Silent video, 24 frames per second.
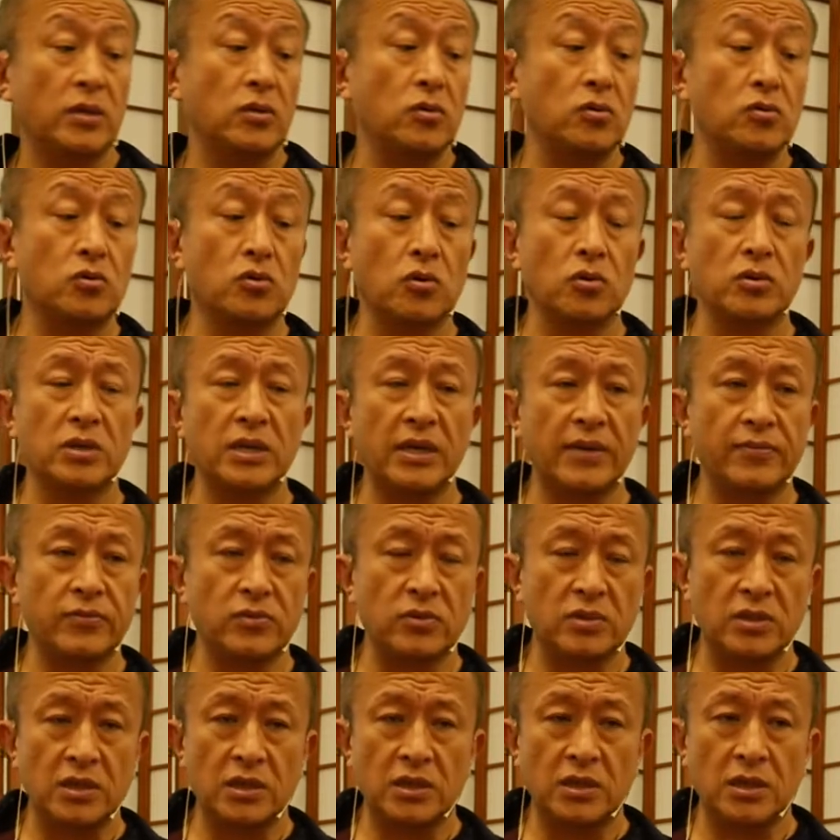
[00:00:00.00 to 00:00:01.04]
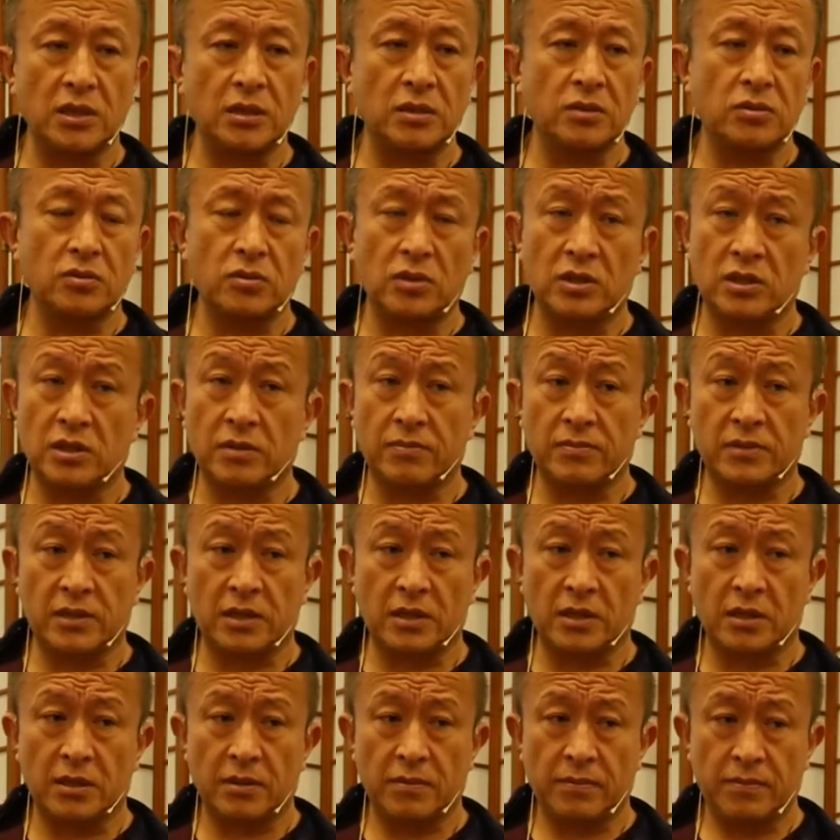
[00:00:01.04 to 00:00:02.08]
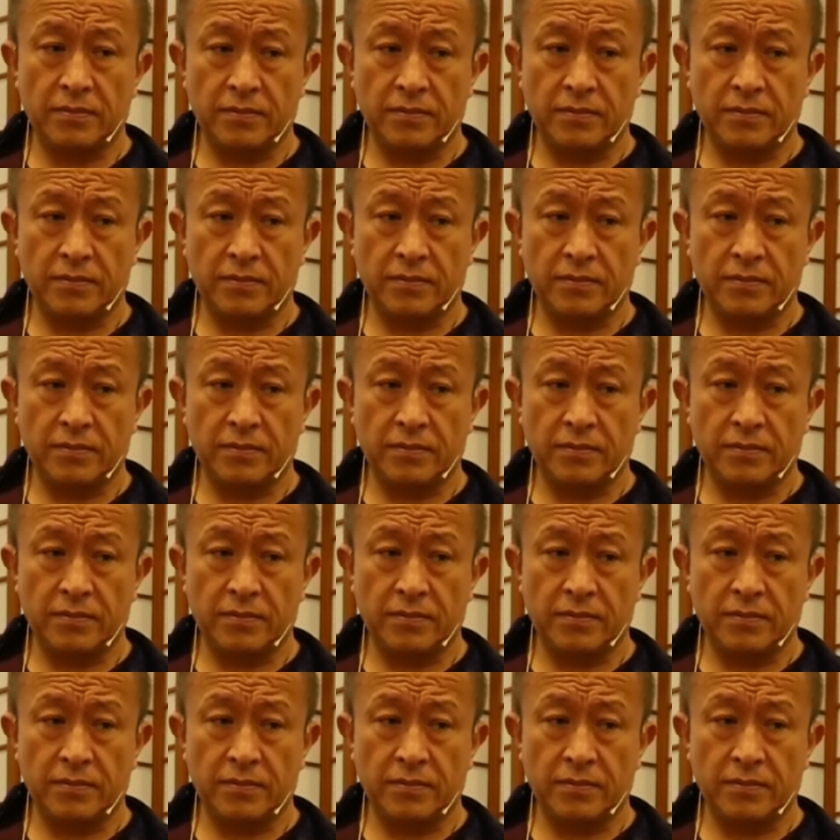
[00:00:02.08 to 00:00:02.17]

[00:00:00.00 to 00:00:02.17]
you don't have to return to the samsara.